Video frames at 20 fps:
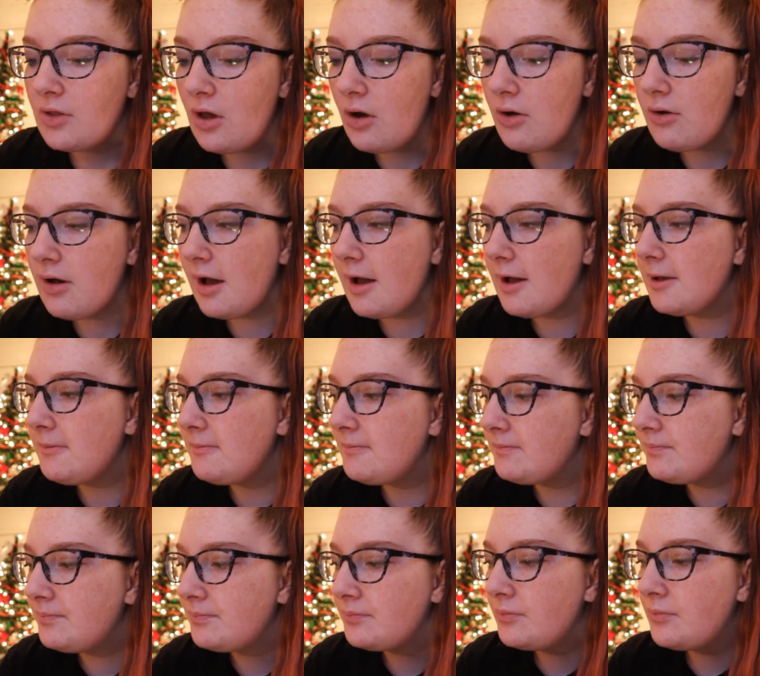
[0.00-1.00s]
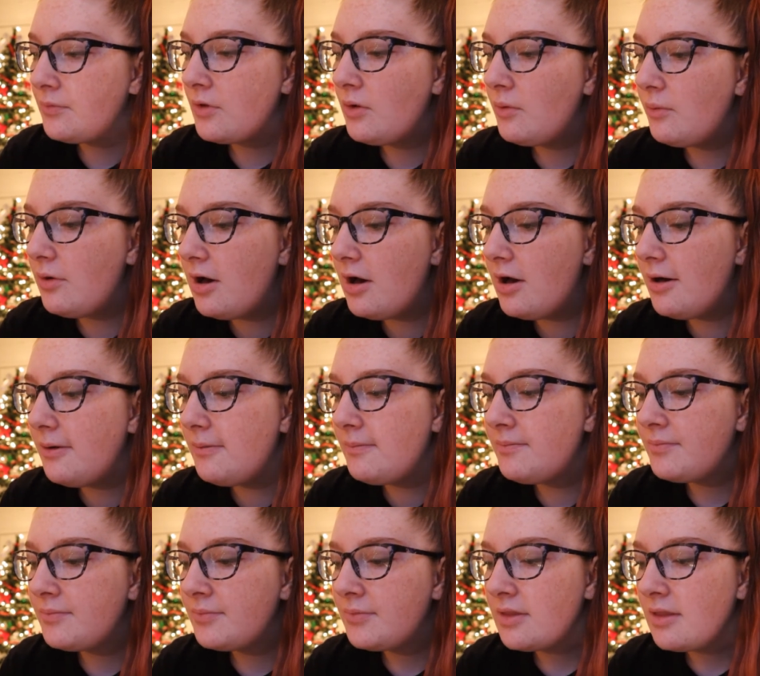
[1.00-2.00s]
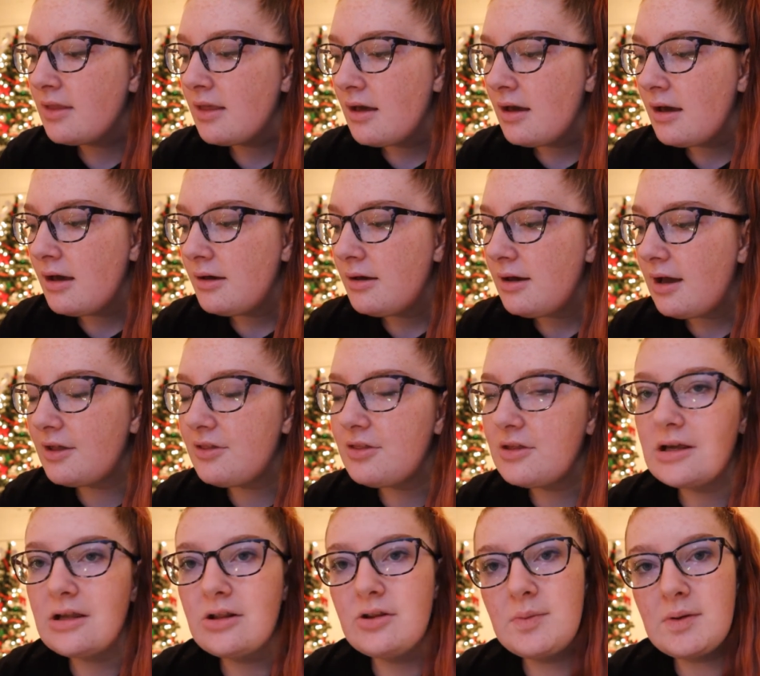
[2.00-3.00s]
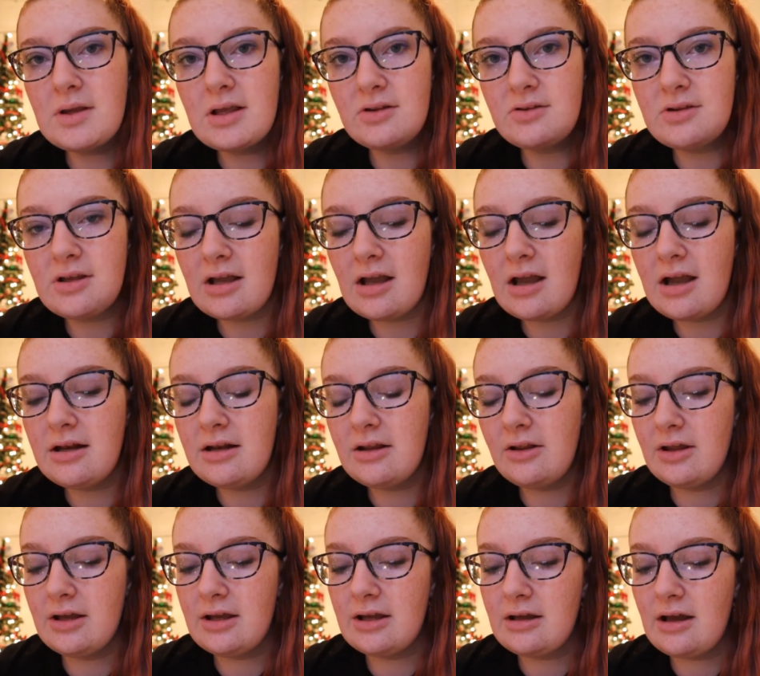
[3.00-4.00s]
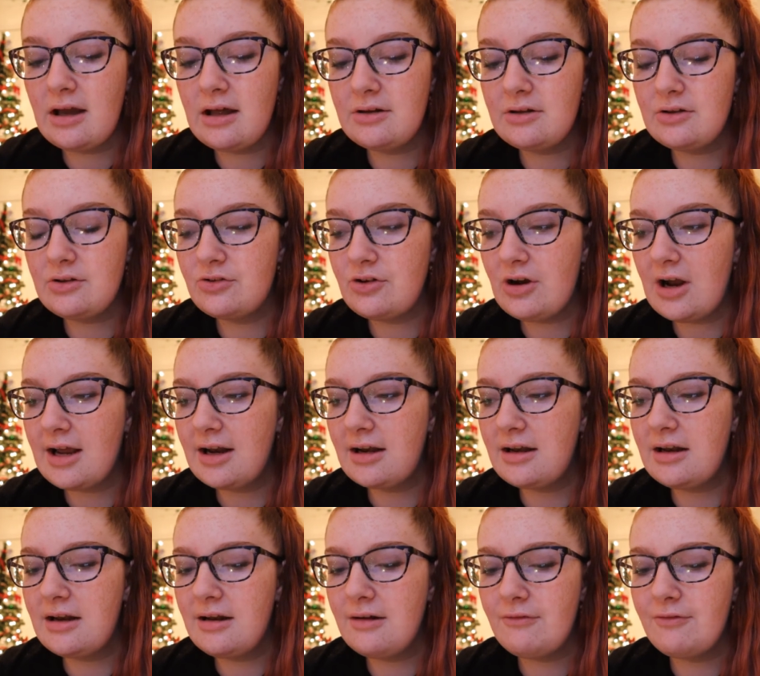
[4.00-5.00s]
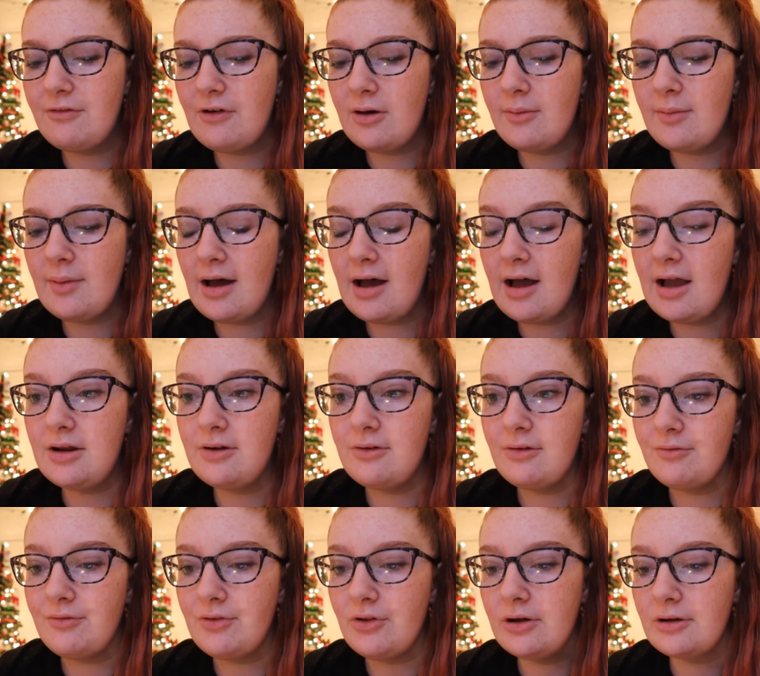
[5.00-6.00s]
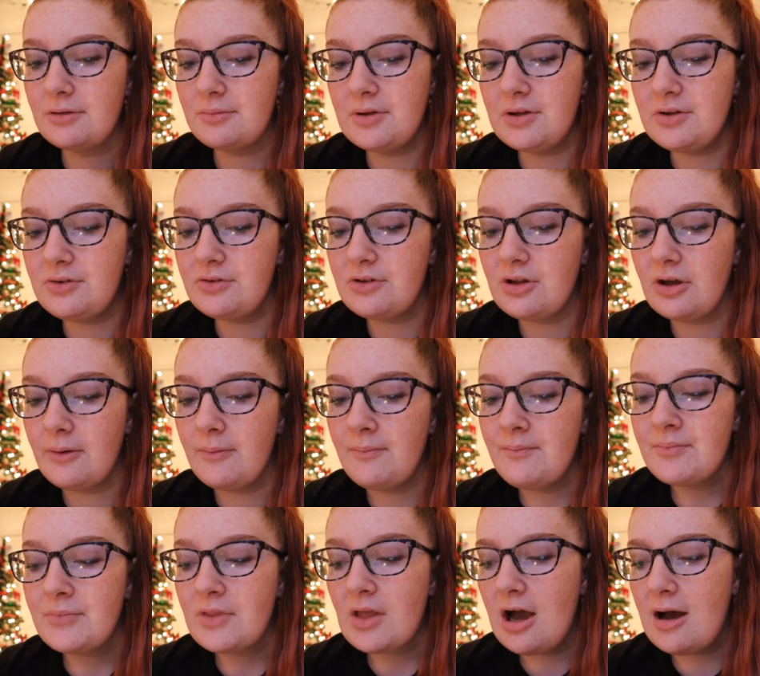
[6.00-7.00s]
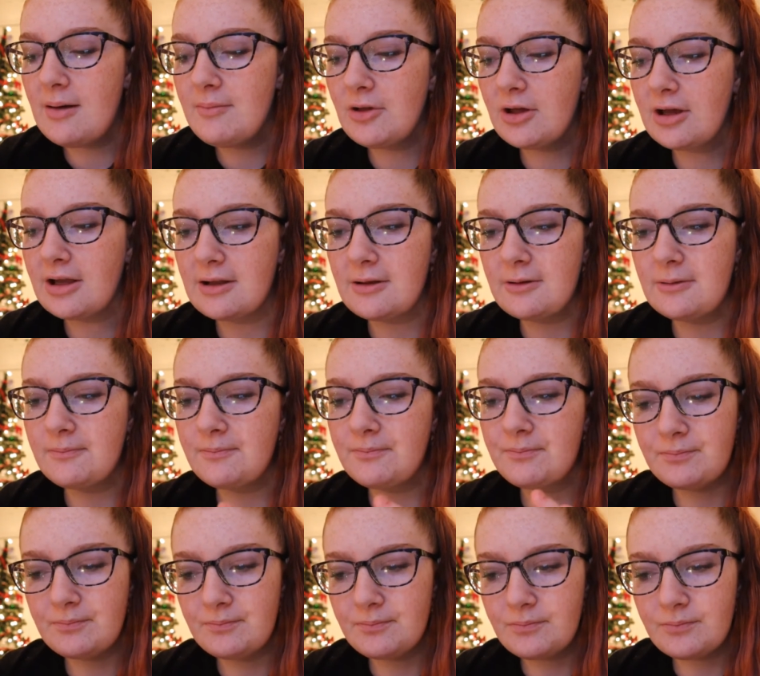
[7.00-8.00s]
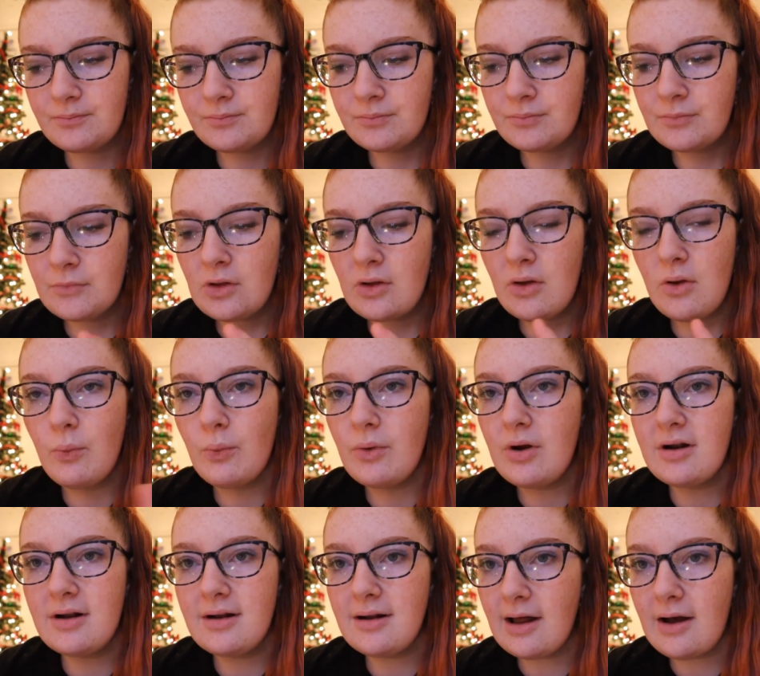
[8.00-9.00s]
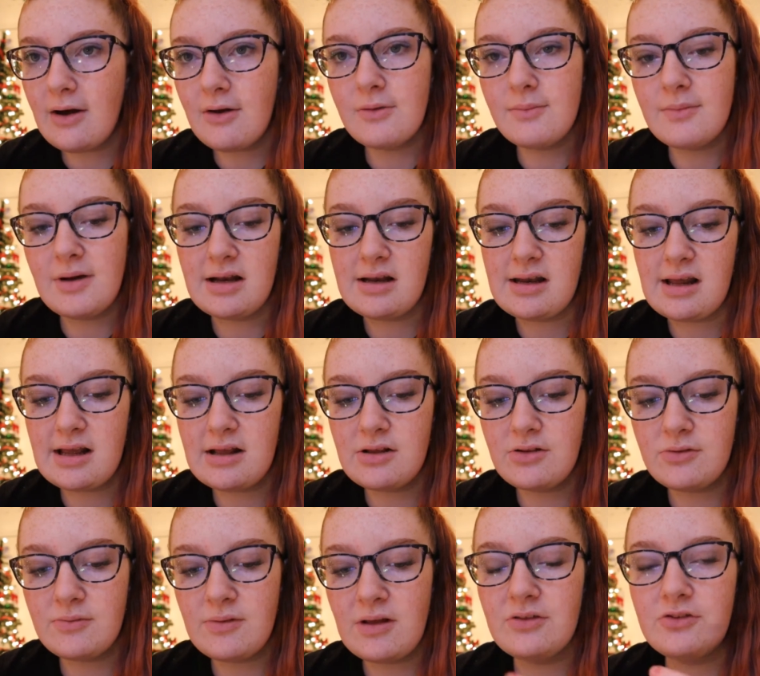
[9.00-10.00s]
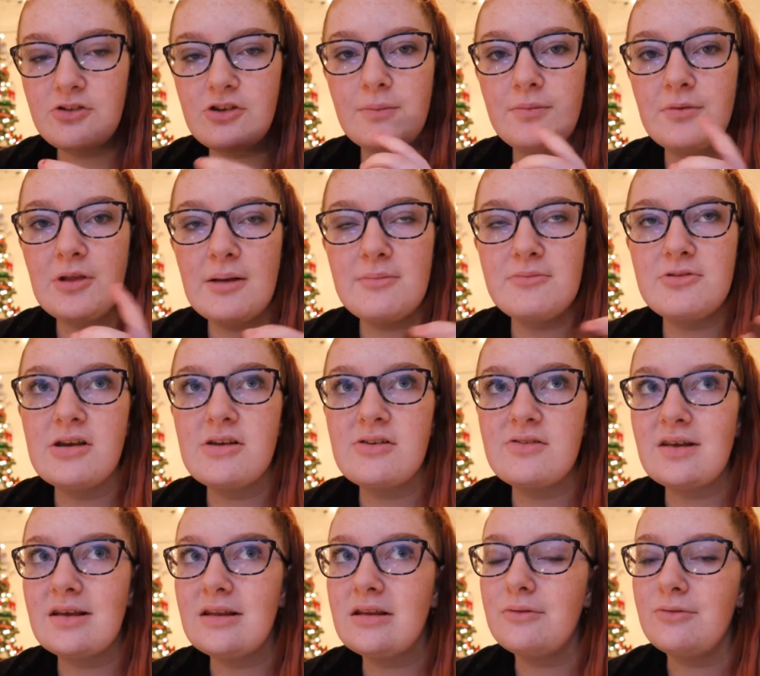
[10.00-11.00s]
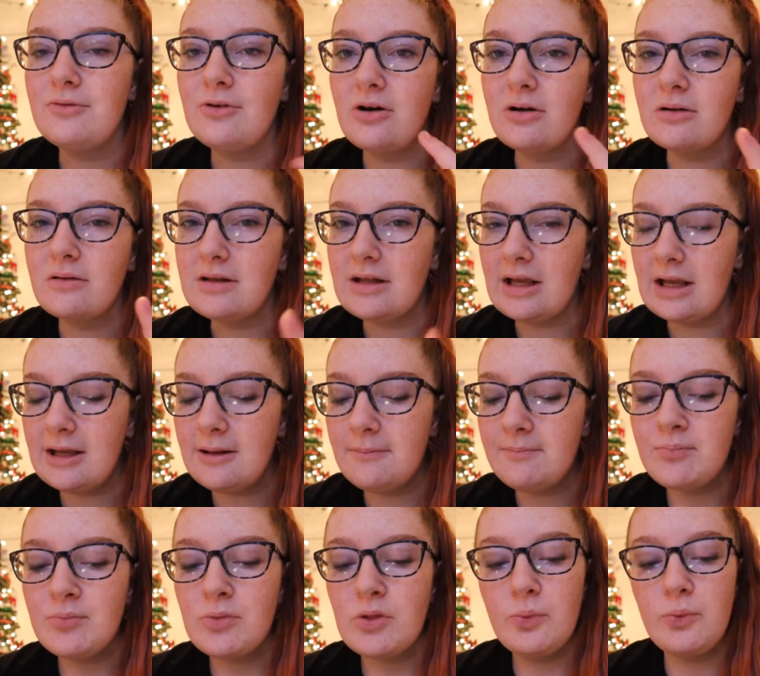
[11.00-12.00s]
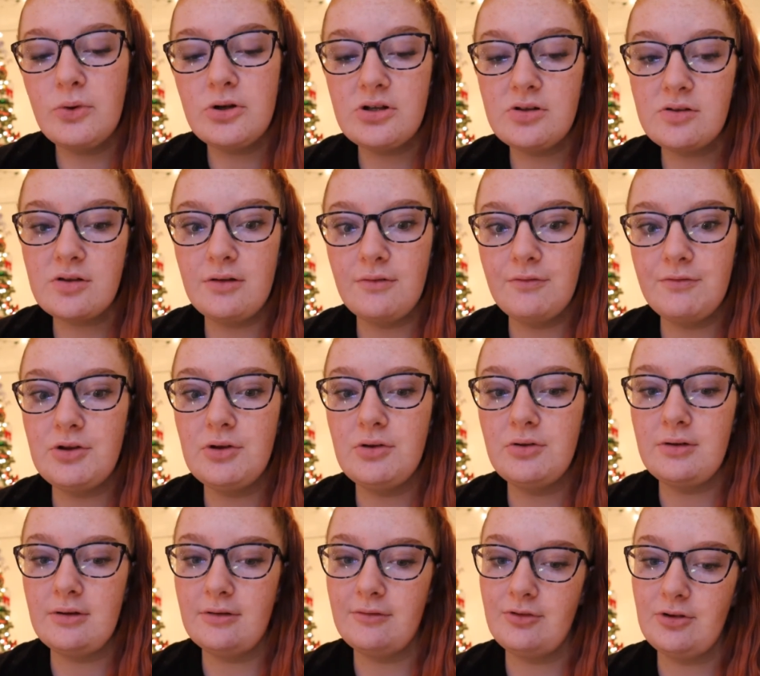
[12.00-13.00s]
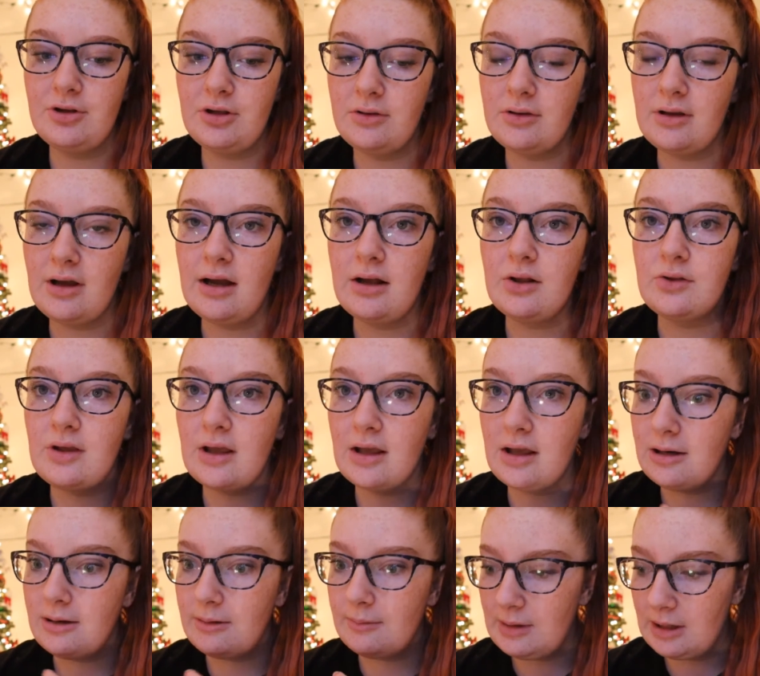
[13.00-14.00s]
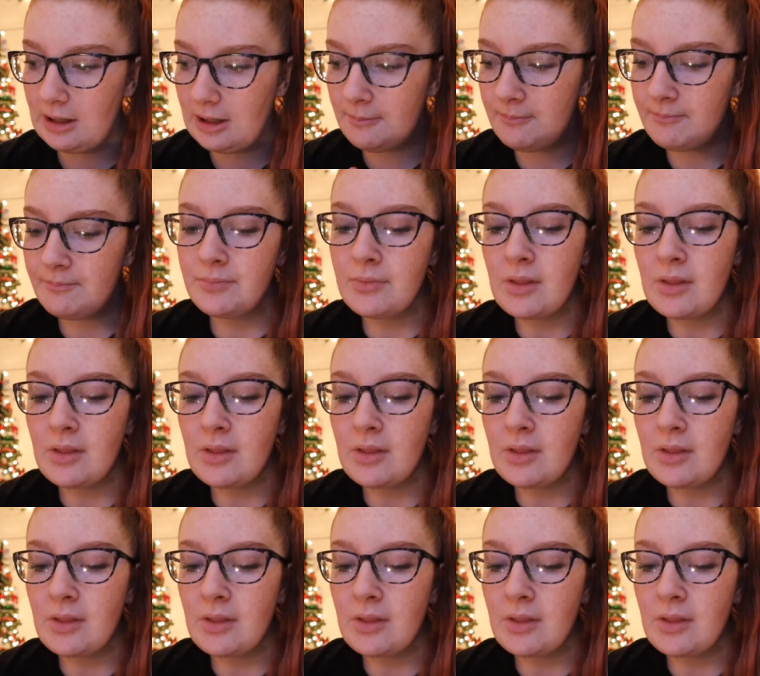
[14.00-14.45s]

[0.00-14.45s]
Okay, well, I think it's because I kind of like got distracted and fell behind on Vlogmas, so I'm like weirded out on my days, and sometimes I say the wrong date, which is confusing for you guys and me.